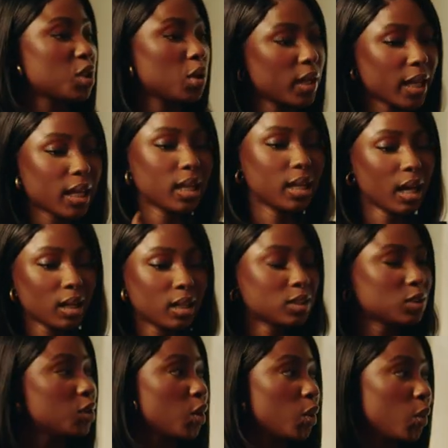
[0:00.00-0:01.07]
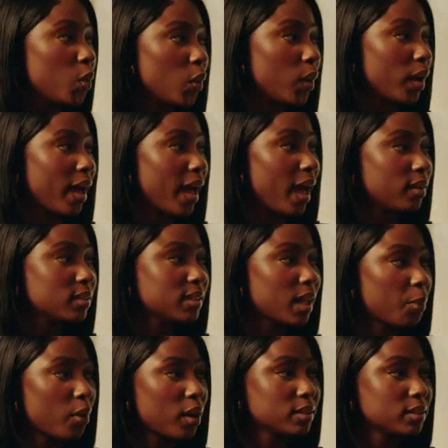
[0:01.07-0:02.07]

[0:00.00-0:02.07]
So, like, let us know... How's that